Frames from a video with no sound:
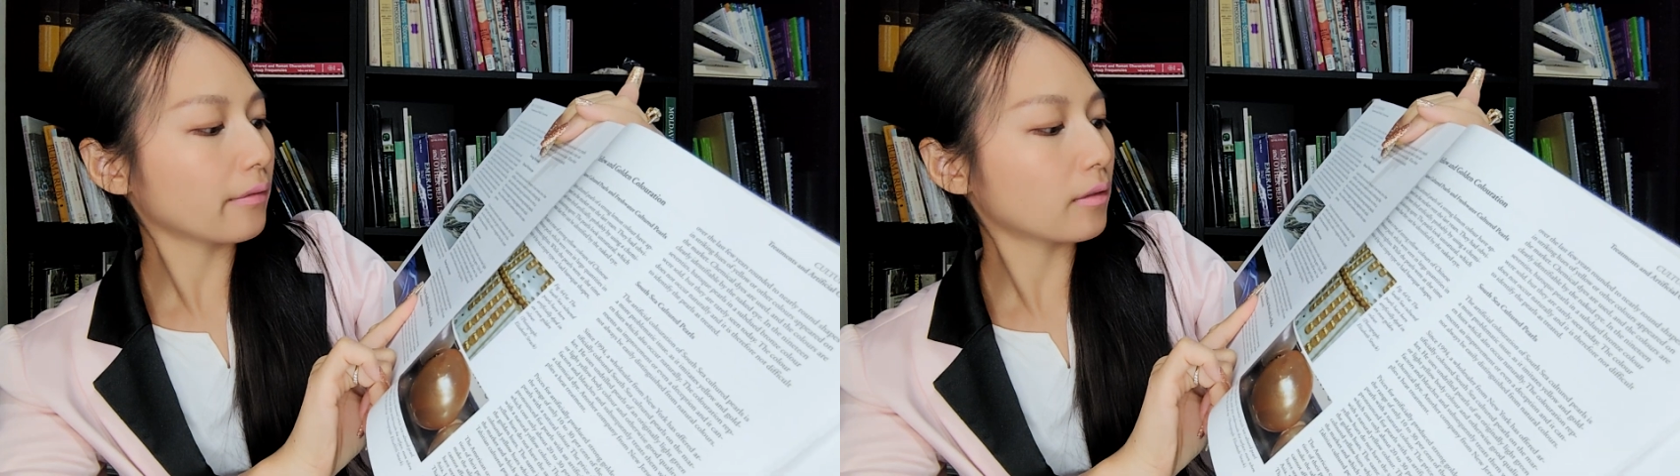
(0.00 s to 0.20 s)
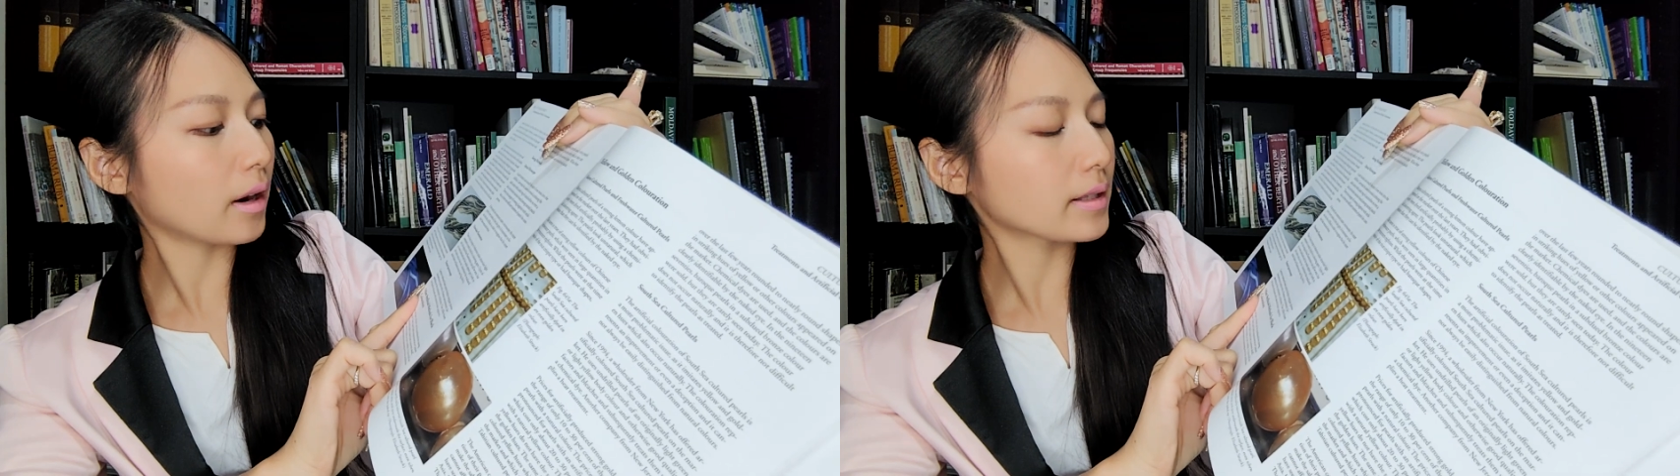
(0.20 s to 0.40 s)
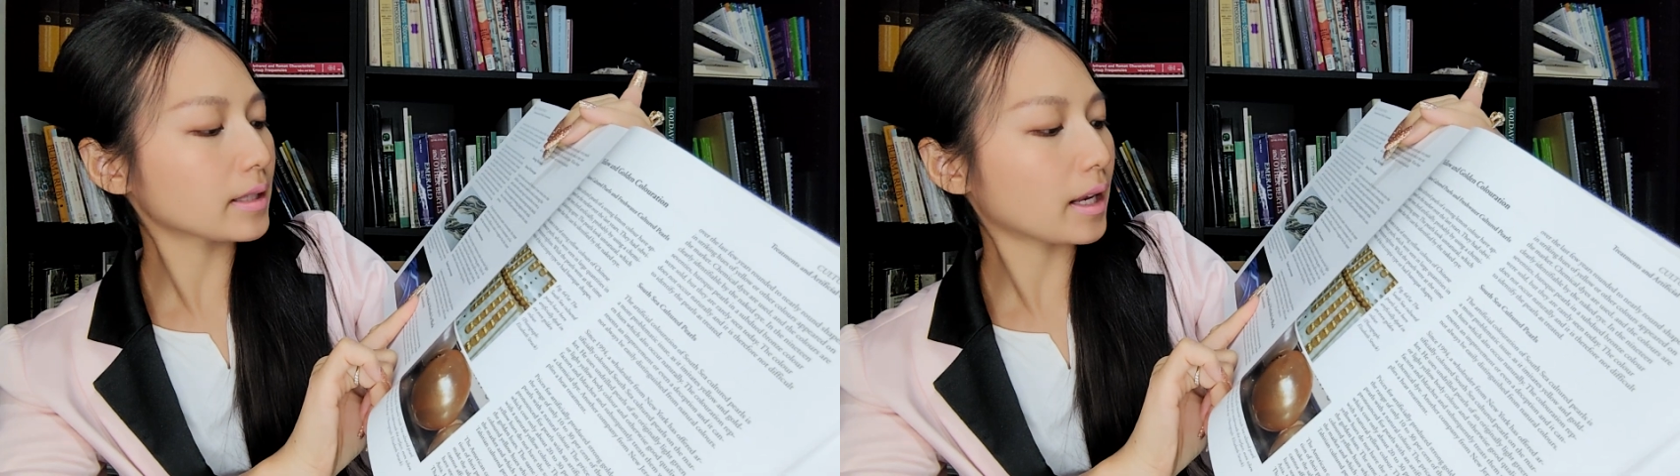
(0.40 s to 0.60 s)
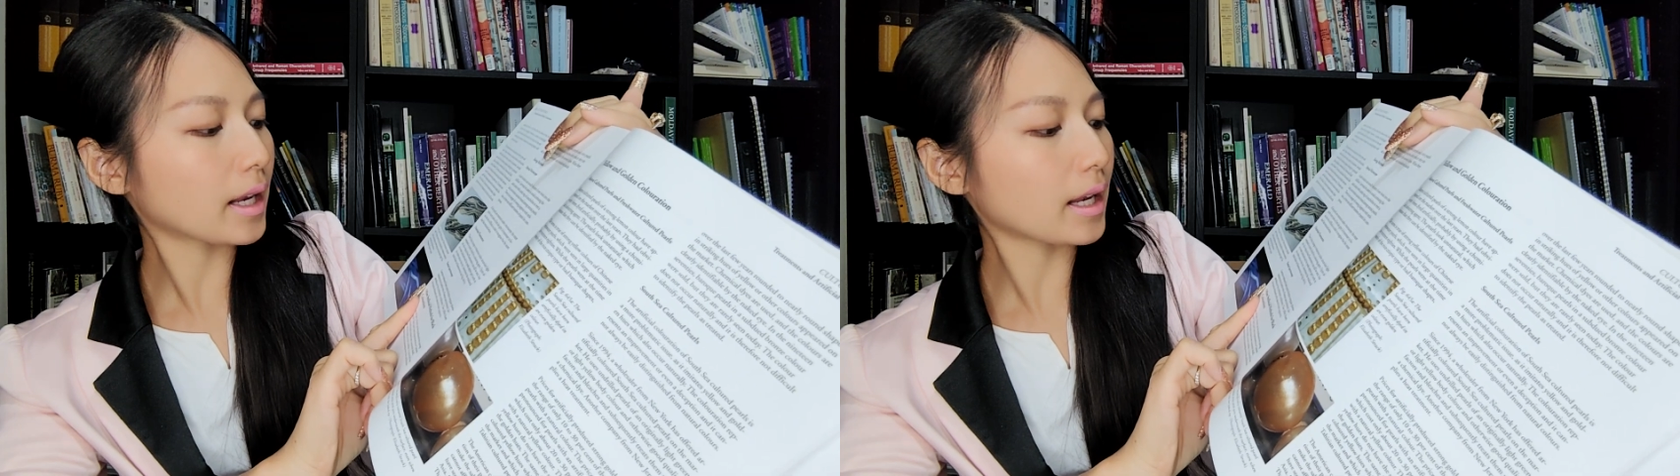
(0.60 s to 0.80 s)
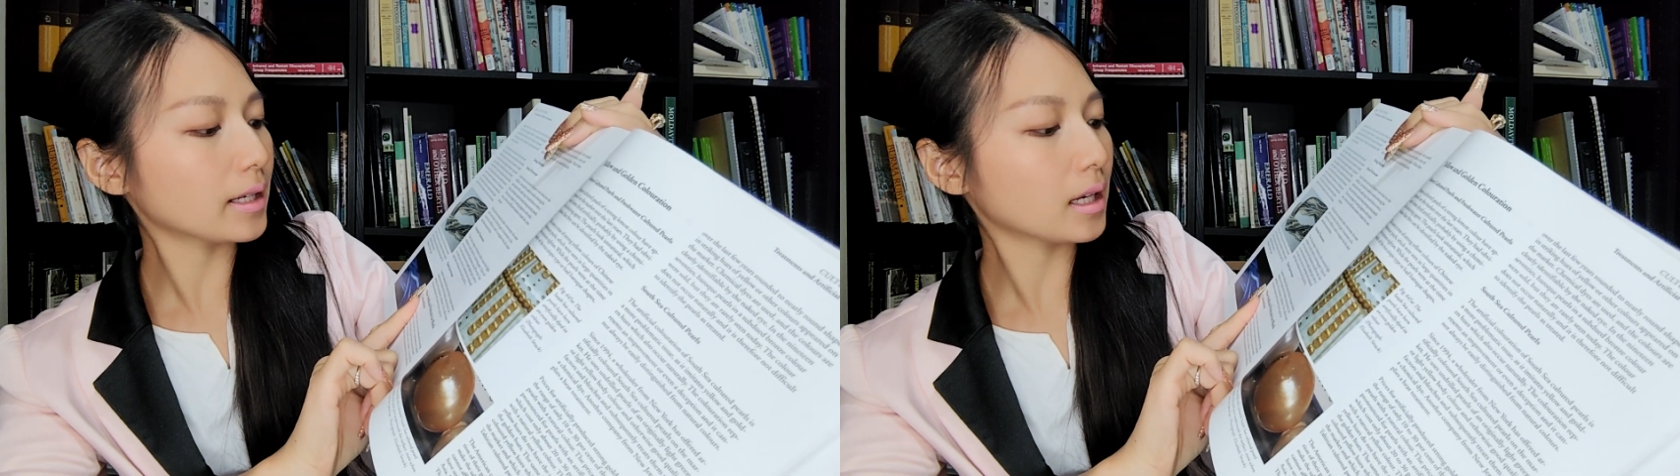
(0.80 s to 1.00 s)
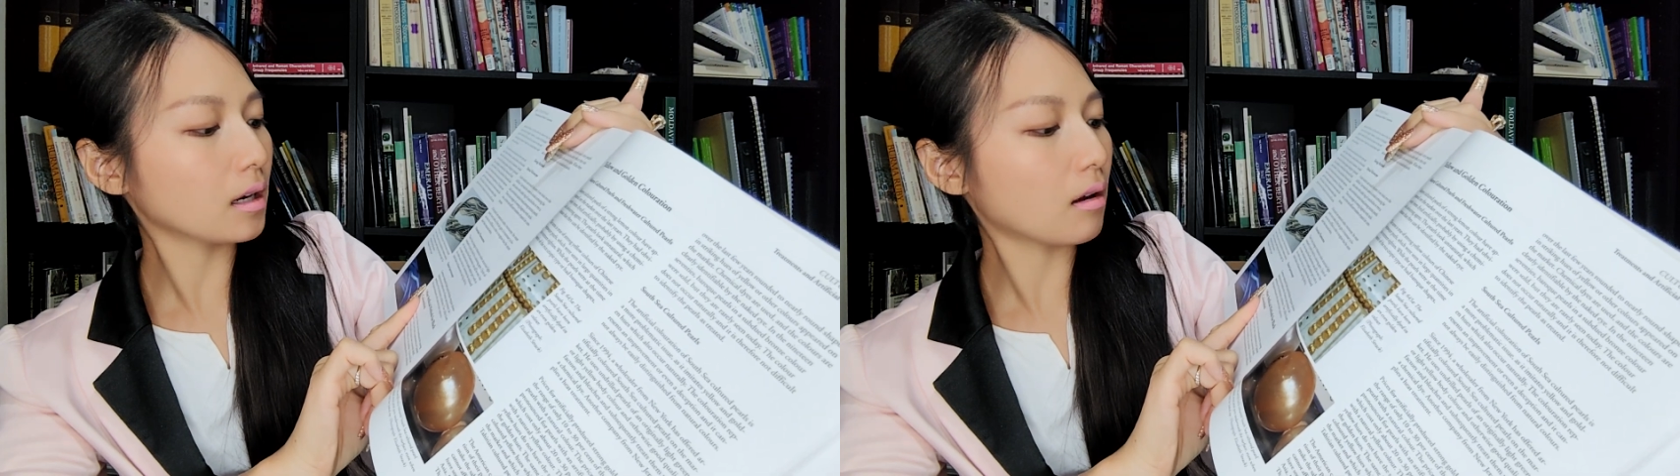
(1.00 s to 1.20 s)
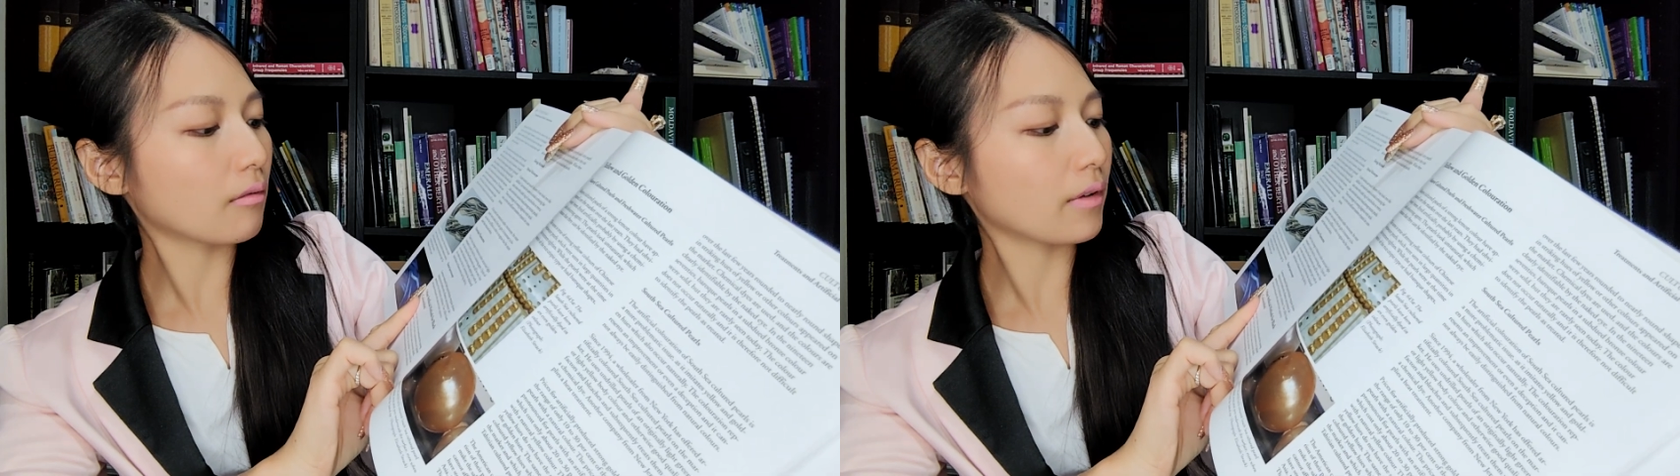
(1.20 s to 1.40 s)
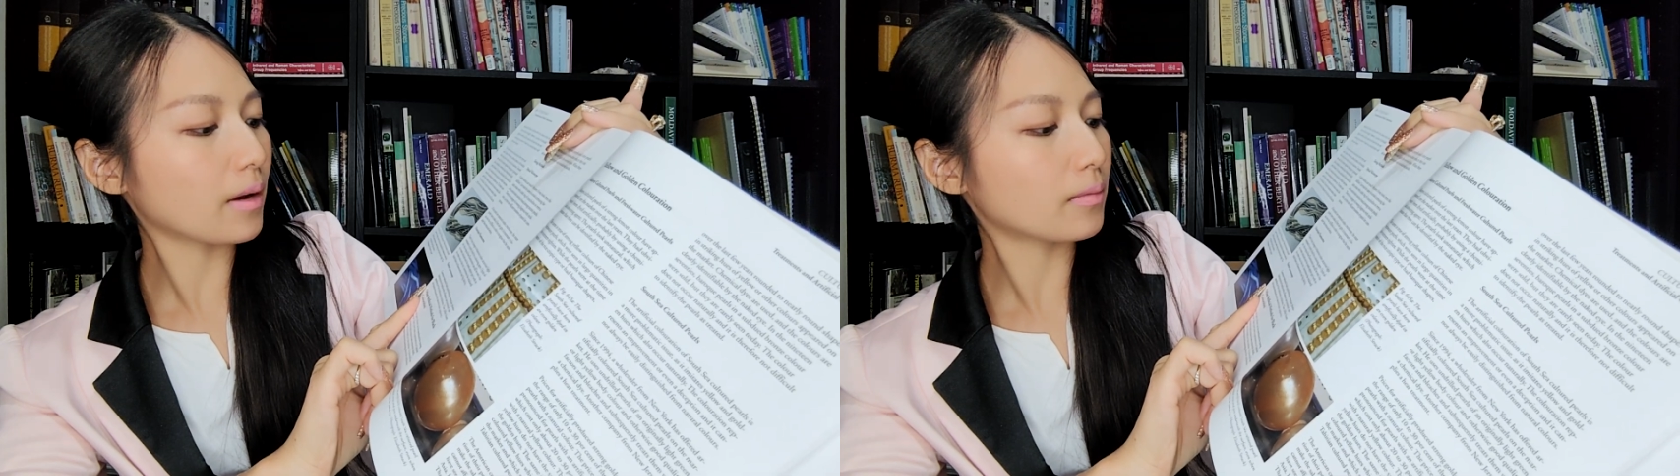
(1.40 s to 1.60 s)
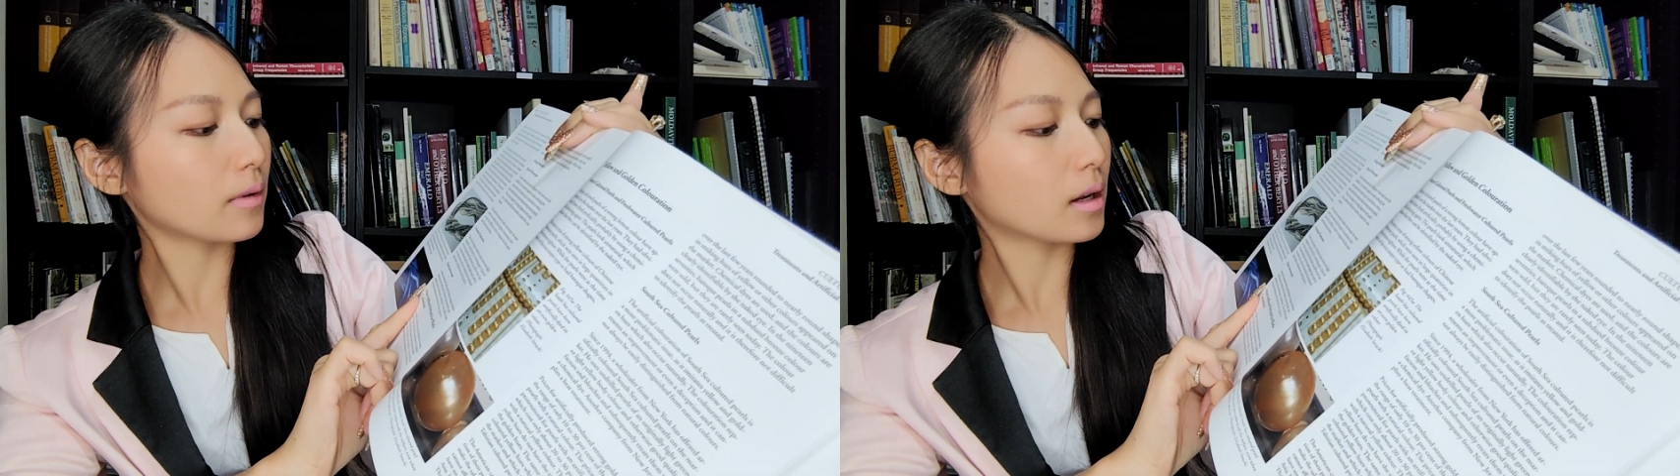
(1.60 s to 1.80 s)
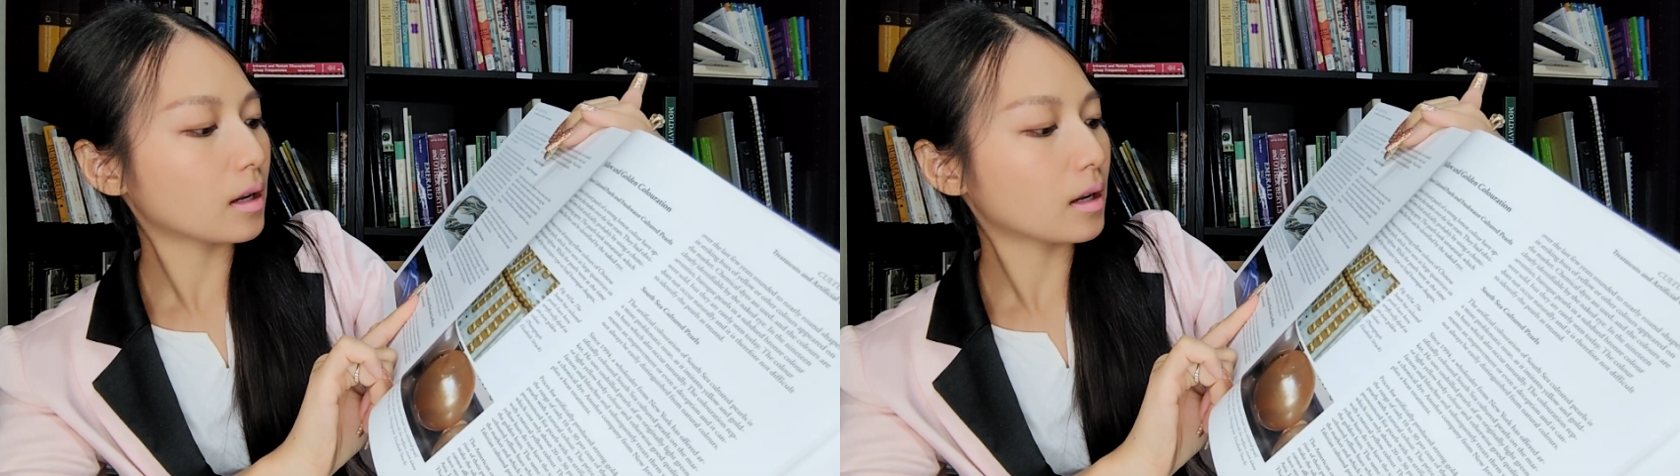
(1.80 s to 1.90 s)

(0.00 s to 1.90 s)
fluoresce under long wave